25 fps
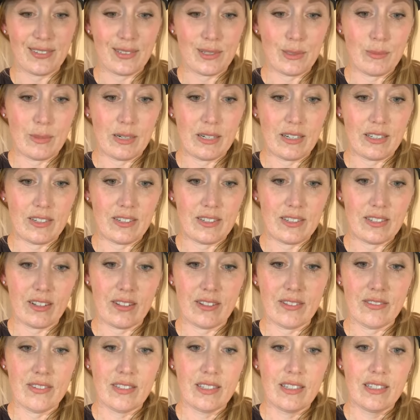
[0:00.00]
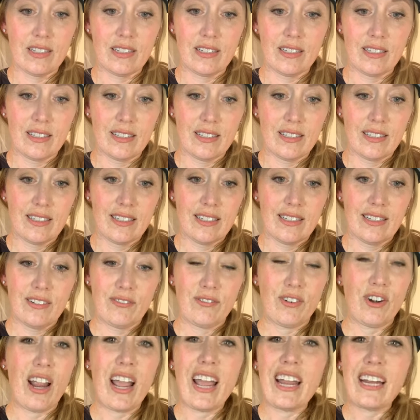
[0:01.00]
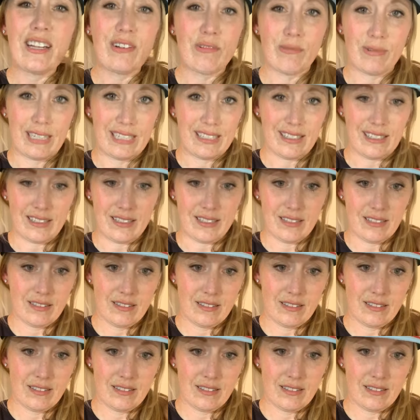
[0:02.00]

or spit on yourself for any reason.